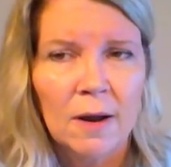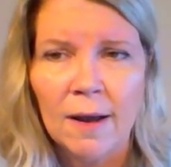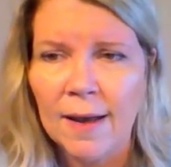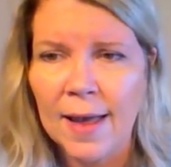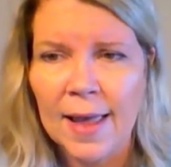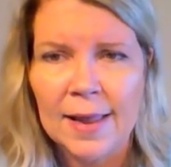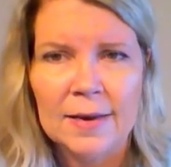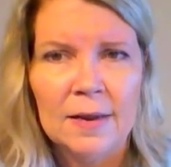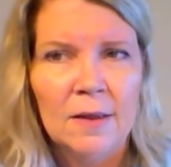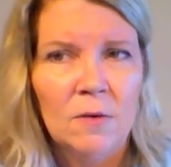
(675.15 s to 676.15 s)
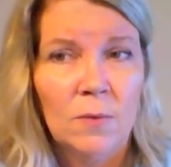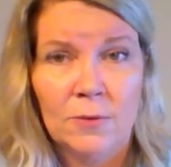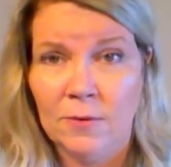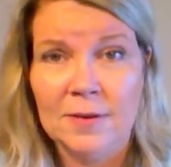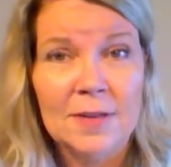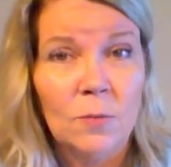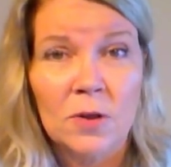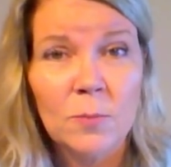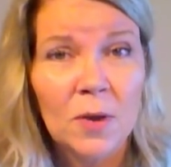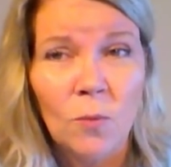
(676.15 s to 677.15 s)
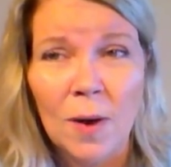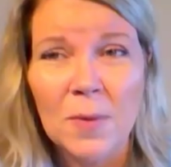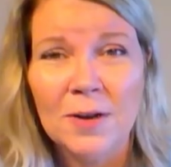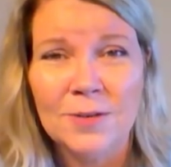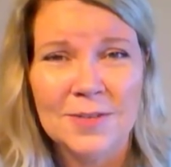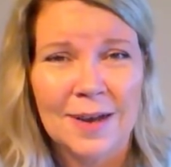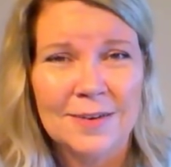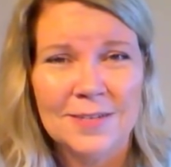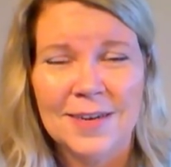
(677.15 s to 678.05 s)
Hyde, whether it could be a woman who's Dr.